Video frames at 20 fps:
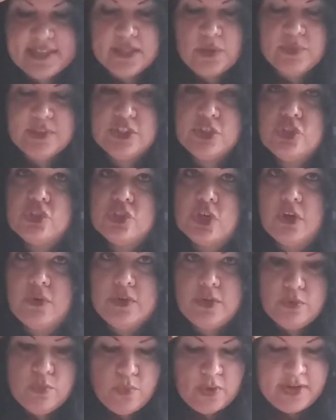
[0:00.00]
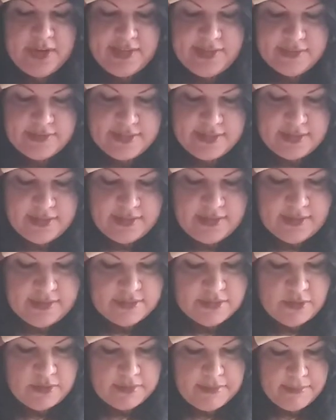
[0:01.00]
and I want to show you where India
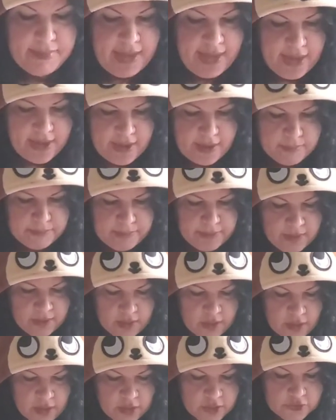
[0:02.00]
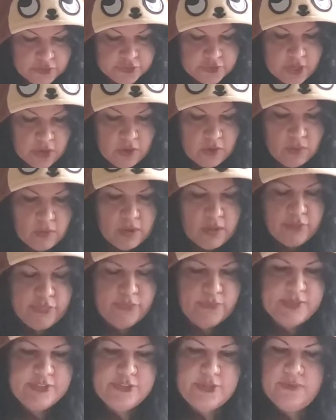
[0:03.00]
is on the map. So,
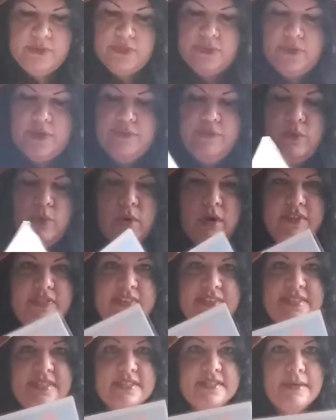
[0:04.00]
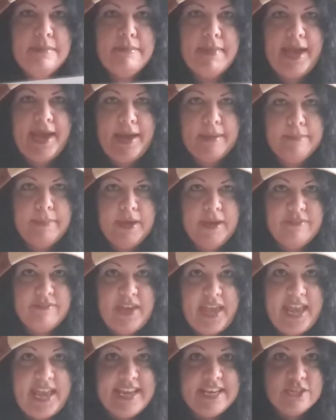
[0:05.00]
3, 2, and 3, 4, this is a map of
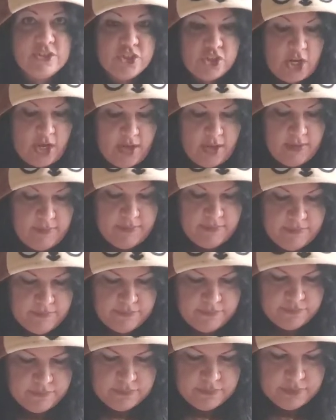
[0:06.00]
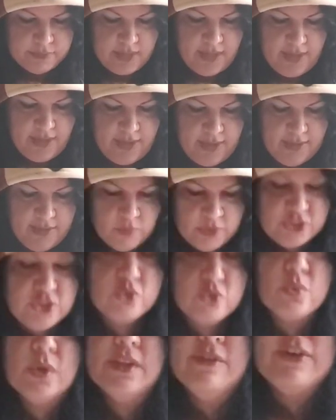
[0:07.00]
Asia, okay, which is one